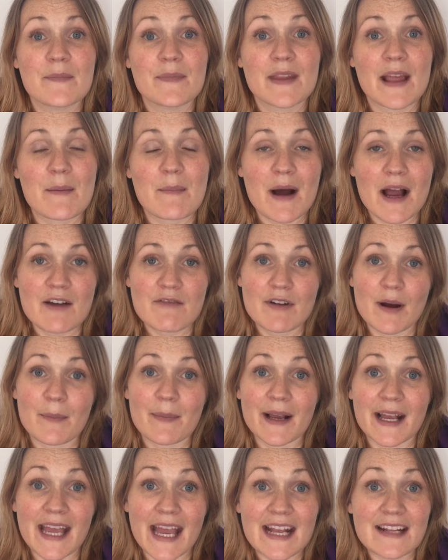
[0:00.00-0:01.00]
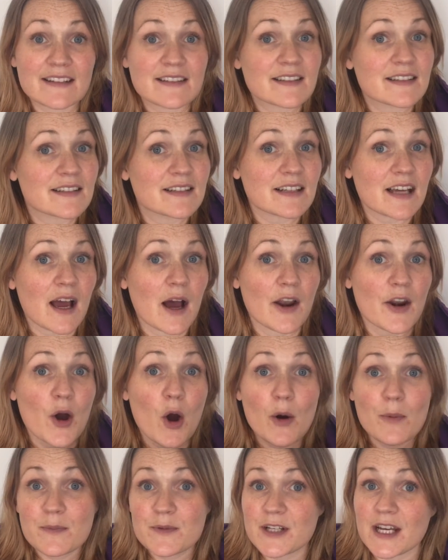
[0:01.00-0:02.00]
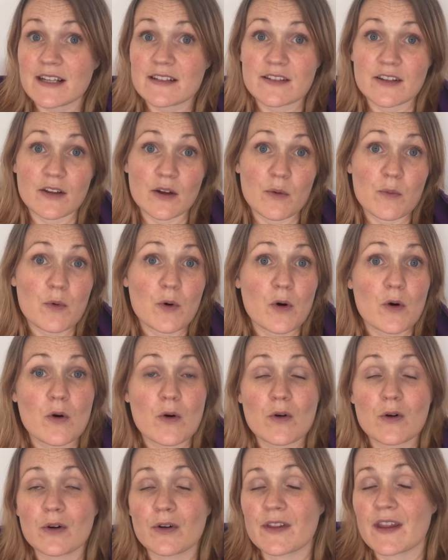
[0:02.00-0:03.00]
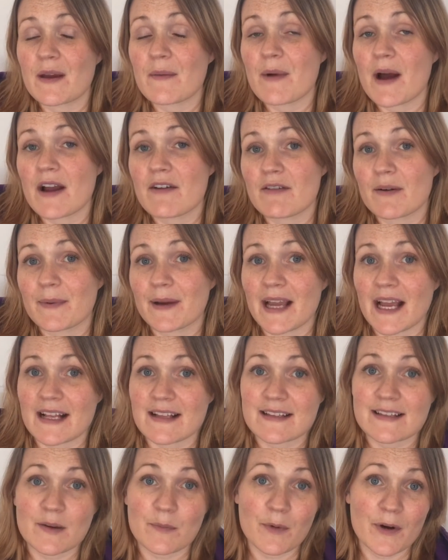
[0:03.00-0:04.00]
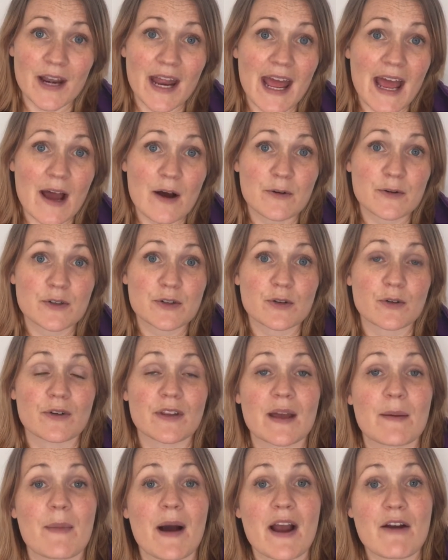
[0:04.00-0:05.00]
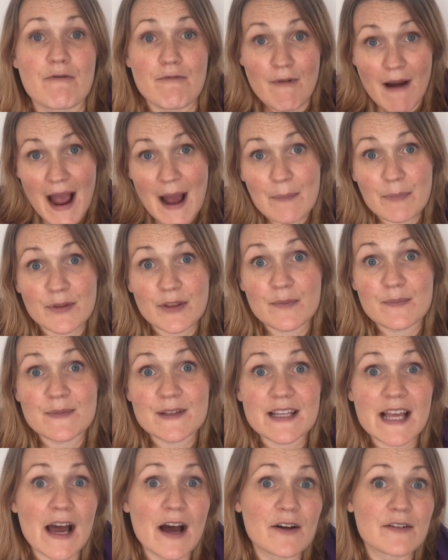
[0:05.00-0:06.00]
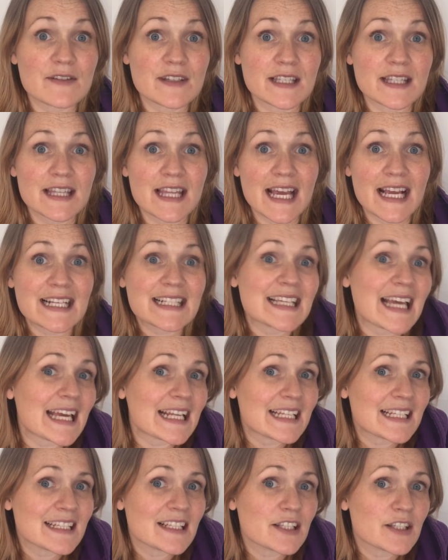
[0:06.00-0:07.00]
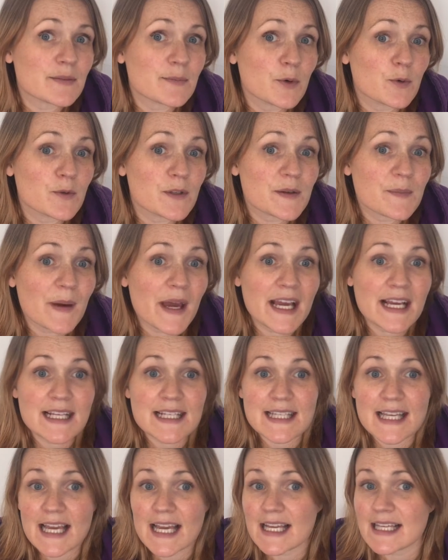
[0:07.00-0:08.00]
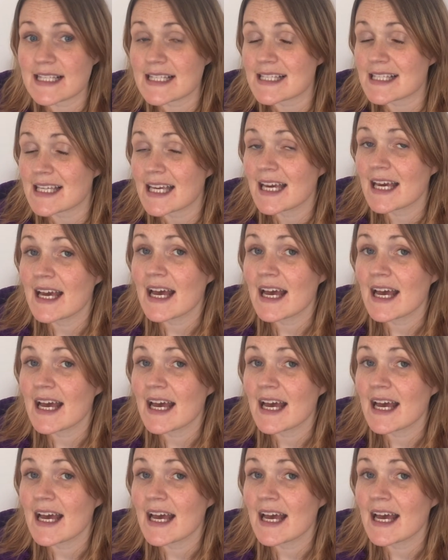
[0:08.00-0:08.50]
They might rub against an object, so the wall, or they might rub against someone else, or they might wrap themselves in things, get into small spaces.